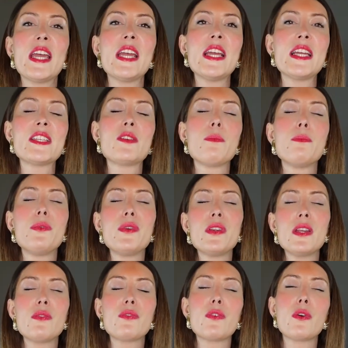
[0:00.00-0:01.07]
is a
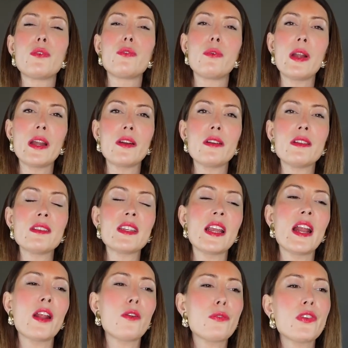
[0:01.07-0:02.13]
beautiful fragrance,
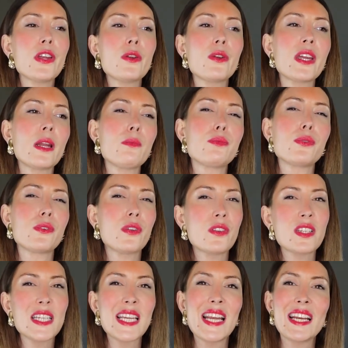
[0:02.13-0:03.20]
and I don't think you can
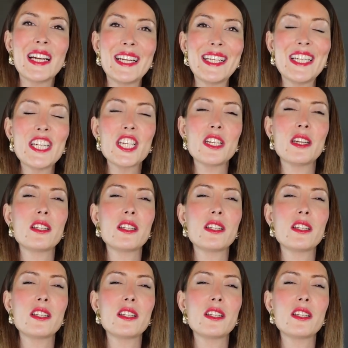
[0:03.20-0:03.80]
pronounce it in English.